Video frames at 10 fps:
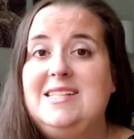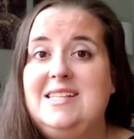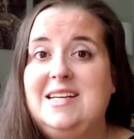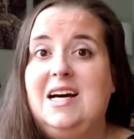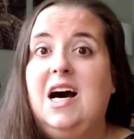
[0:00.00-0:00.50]

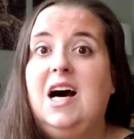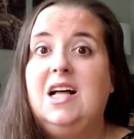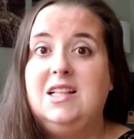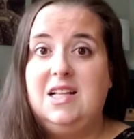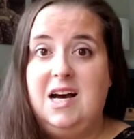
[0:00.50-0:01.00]
idea
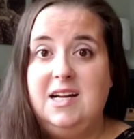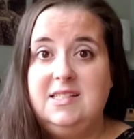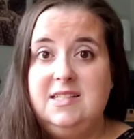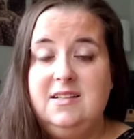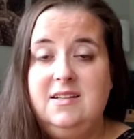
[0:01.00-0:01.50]
a
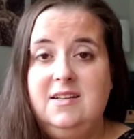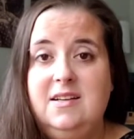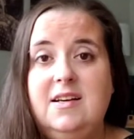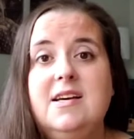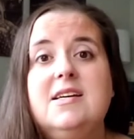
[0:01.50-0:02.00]
lot.
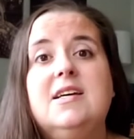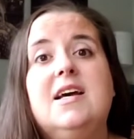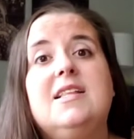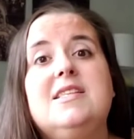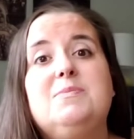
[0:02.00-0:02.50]

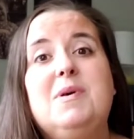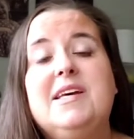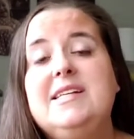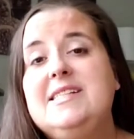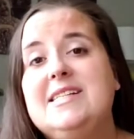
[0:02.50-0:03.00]
And this
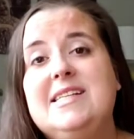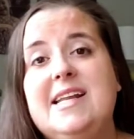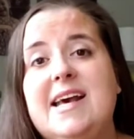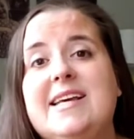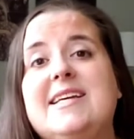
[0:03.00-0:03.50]
big idea
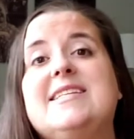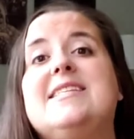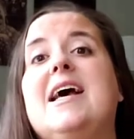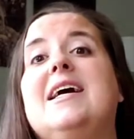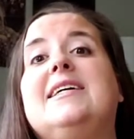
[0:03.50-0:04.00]
today
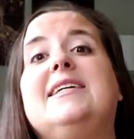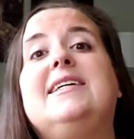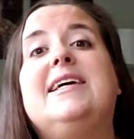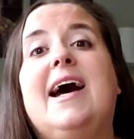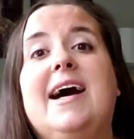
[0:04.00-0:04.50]
is
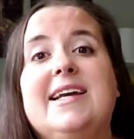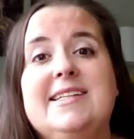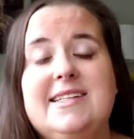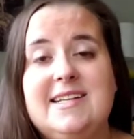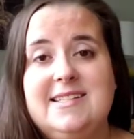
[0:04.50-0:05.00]

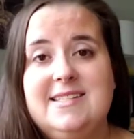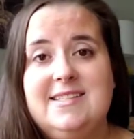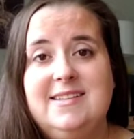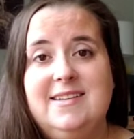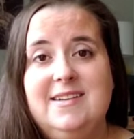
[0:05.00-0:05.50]
kindness.